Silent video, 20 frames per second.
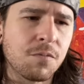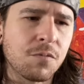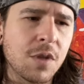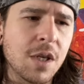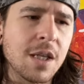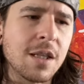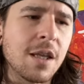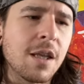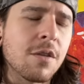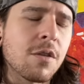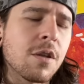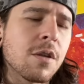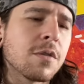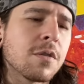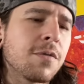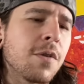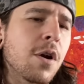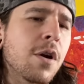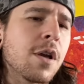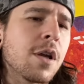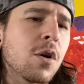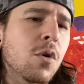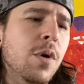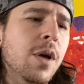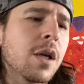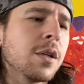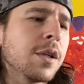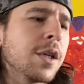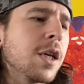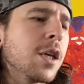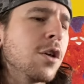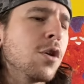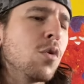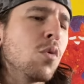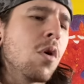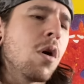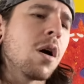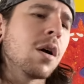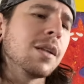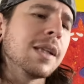And it's very quickly
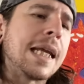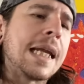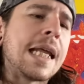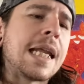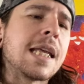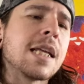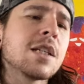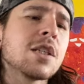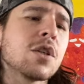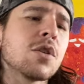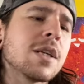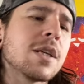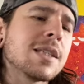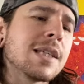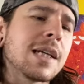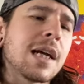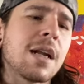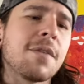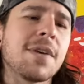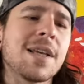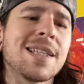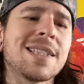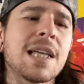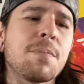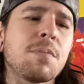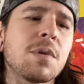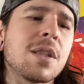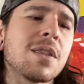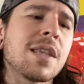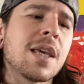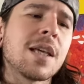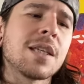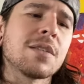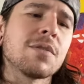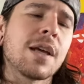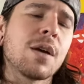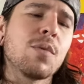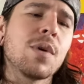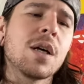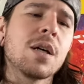you are leaning into this and kind of accepting things and
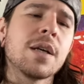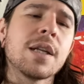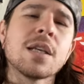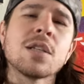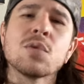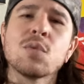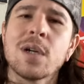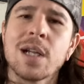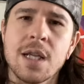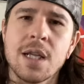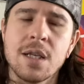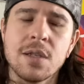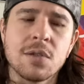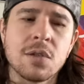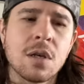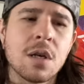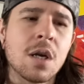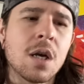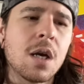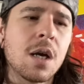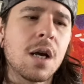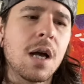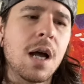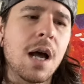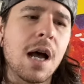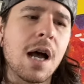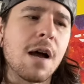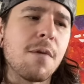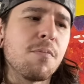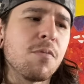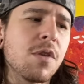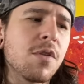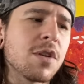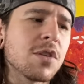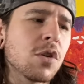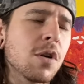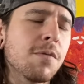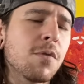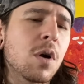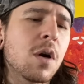like, well, it is what it is. And this
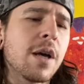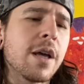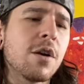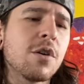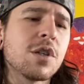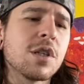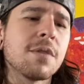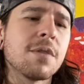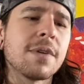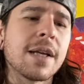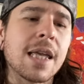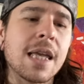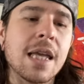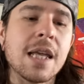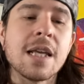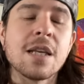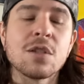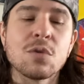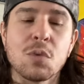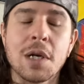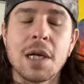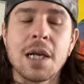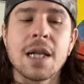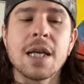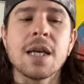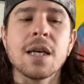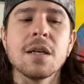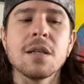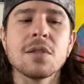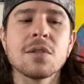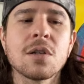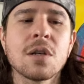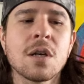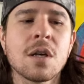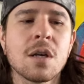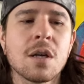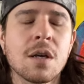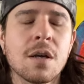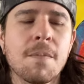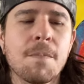overall energy of like, it is what it is,
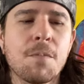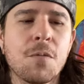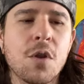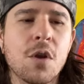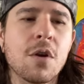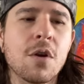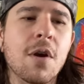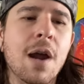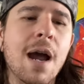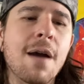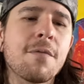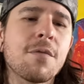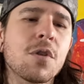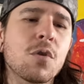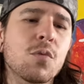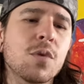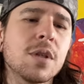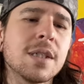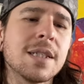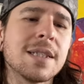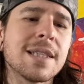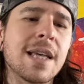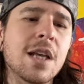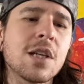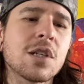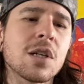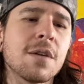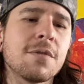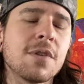you're having the realization of